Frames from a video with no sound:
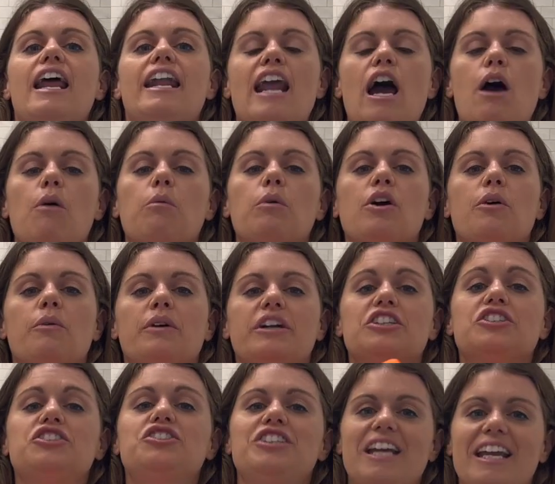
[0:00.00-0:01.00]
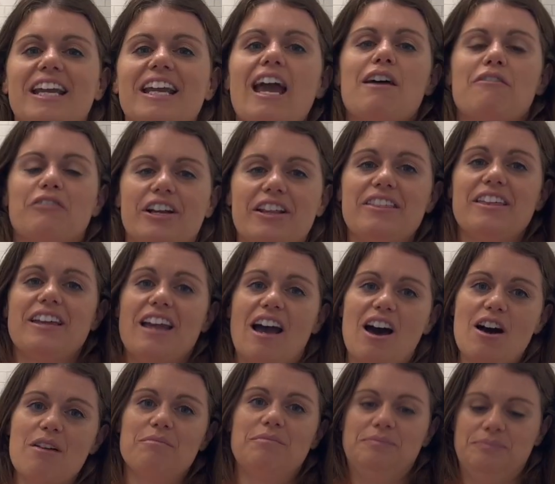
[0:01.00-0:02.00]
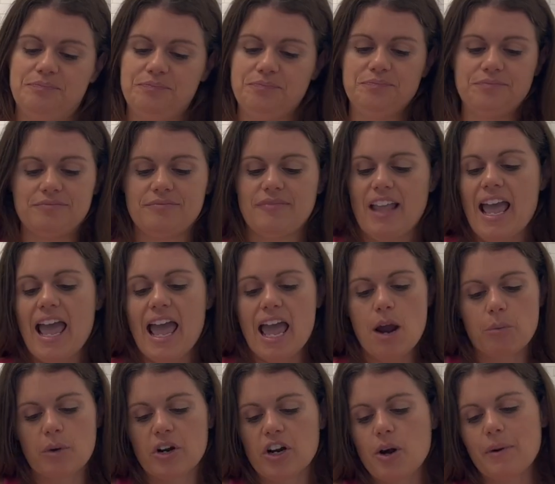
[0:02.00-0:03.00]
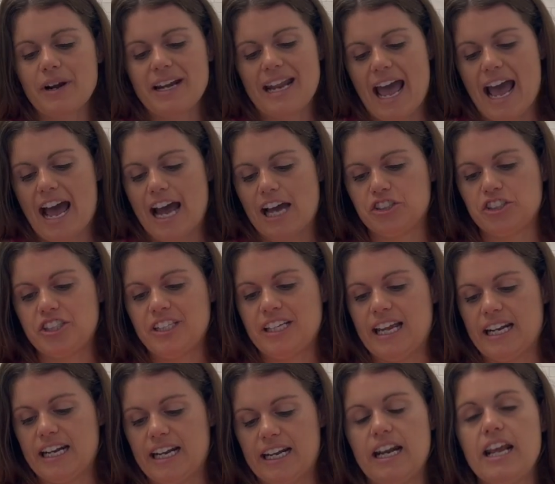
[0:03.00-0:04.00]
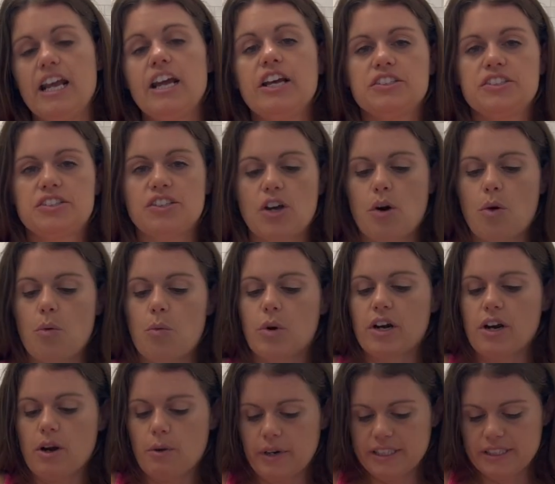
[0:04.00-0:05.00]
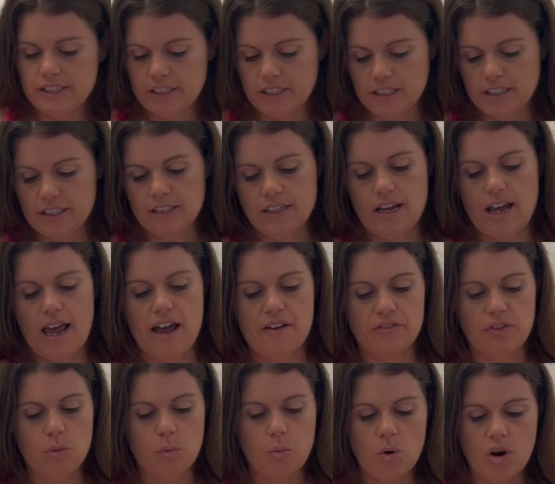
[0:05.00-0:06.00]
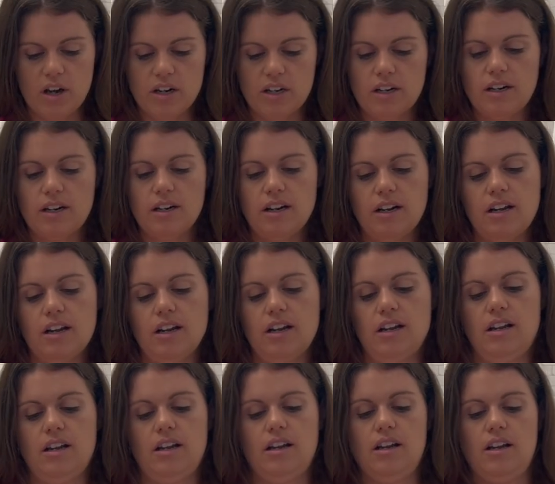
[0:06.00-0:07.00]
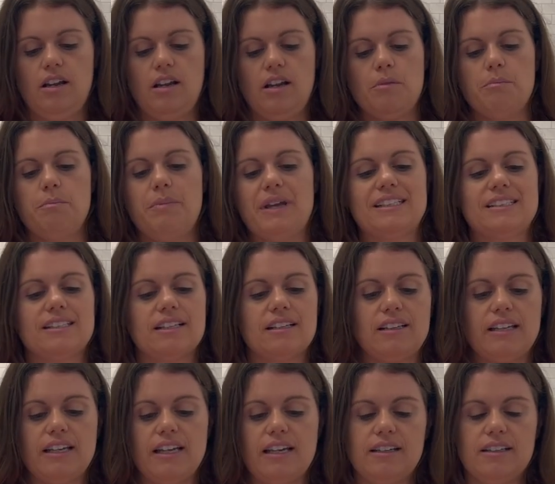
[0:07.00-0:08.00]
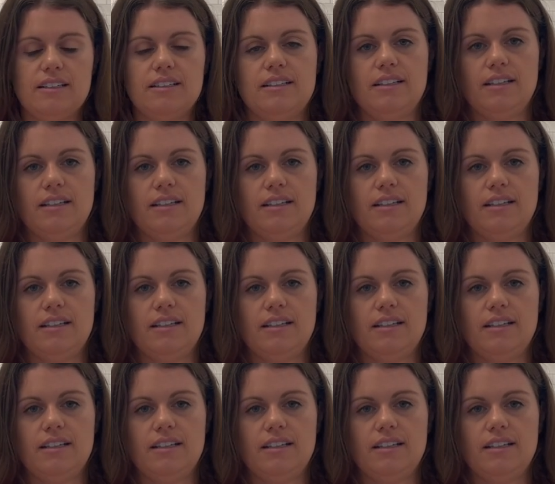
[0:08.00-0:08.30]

now we're going to shake everything up and we're going to agitate it. So we're going to have the water basically